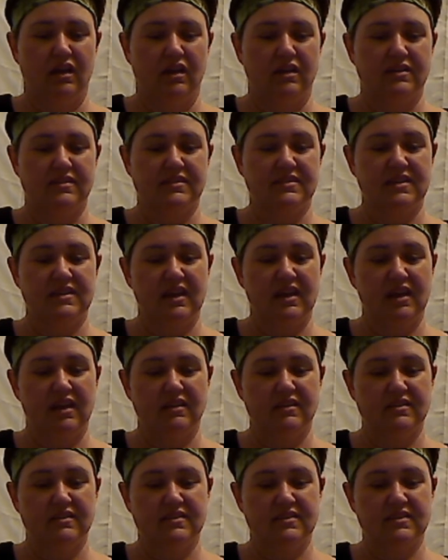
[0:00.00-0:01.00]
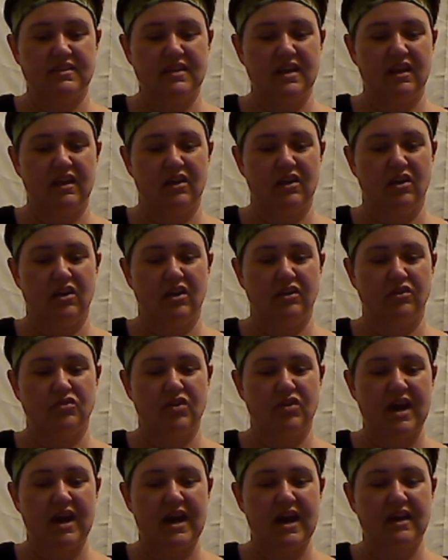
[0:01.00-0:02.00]
staying on
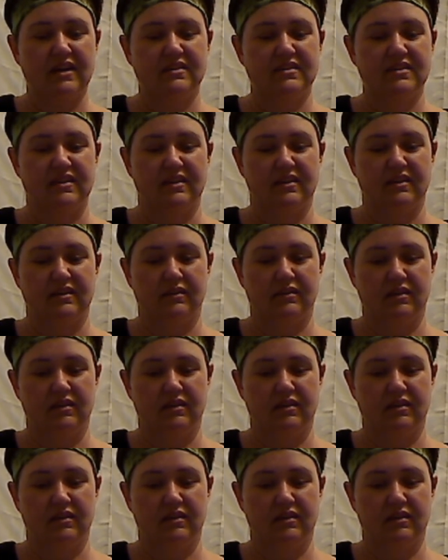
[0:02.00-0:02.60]
track to,